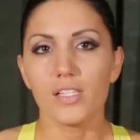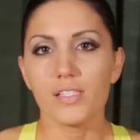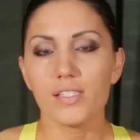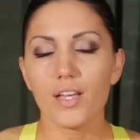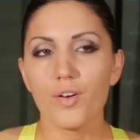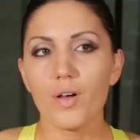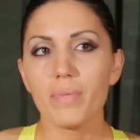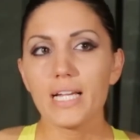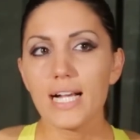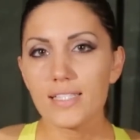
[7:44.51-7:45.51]
So
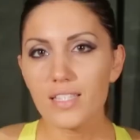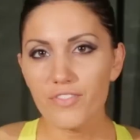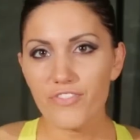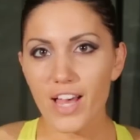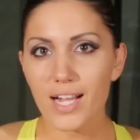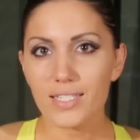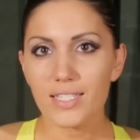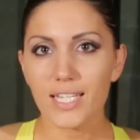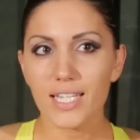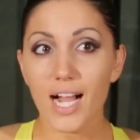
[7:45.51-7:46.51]
because of the
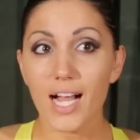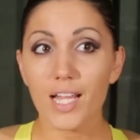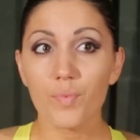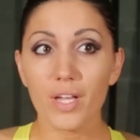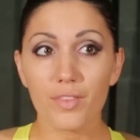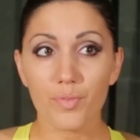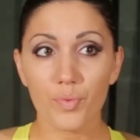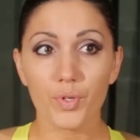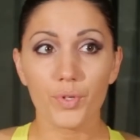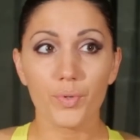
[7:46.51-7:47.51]
fact that I went
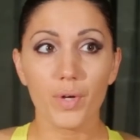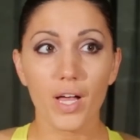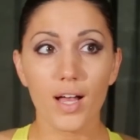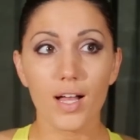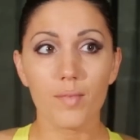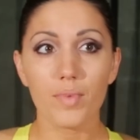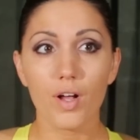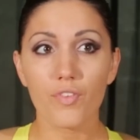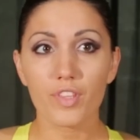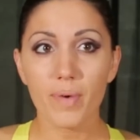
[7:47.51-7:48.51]
through, um,
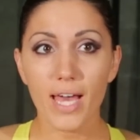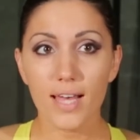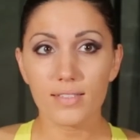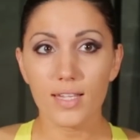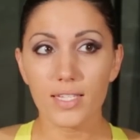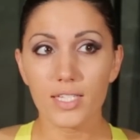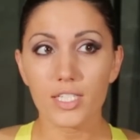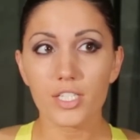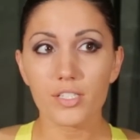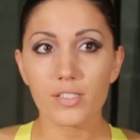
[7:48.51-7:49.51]
over the past 10
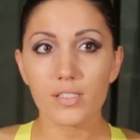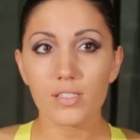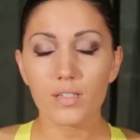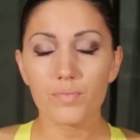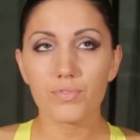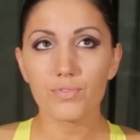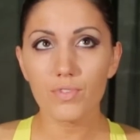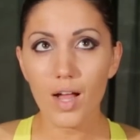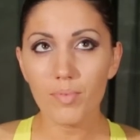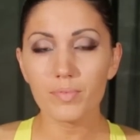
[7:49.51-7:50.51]
years,
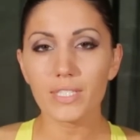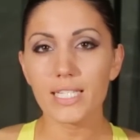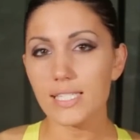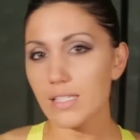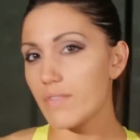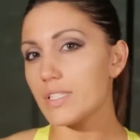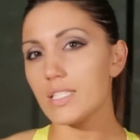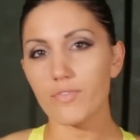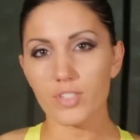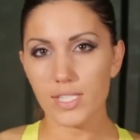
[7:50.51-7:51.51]
probably seven
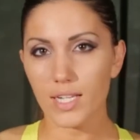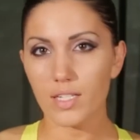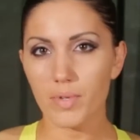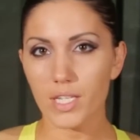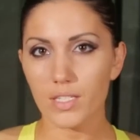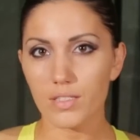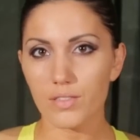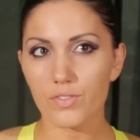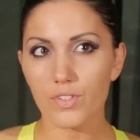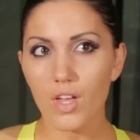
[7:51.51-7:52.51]
different second opinions,